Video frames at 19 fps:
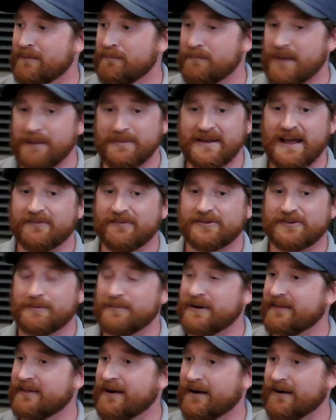Maybe have
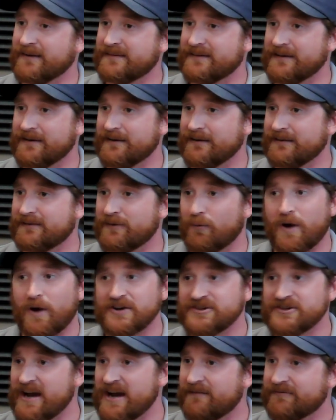somebody there to
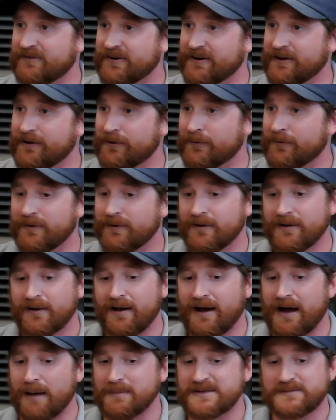watch after you,
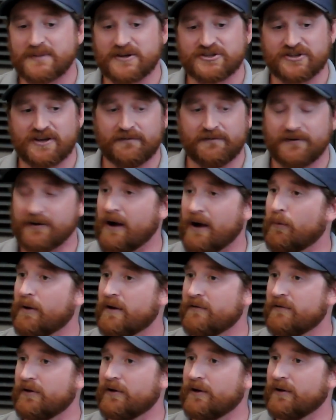especially if you're at one
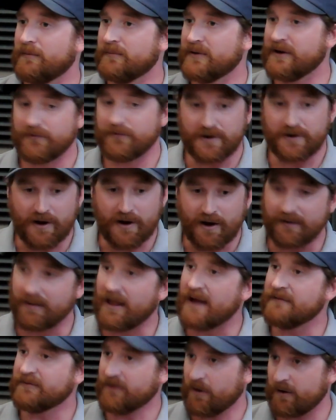of the the
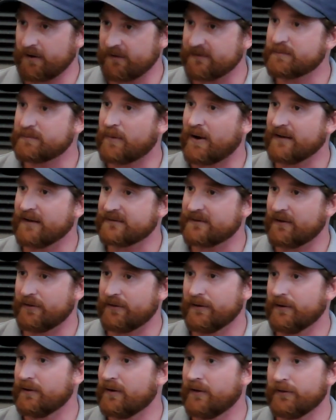non-lifeguarded spots on
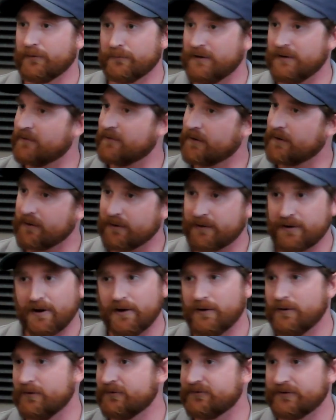the river,
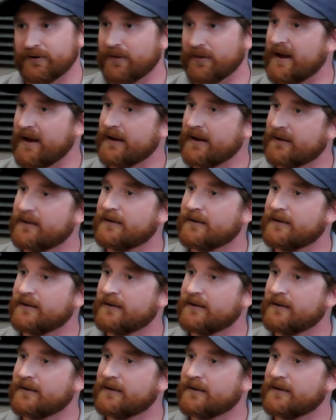coast, or lake.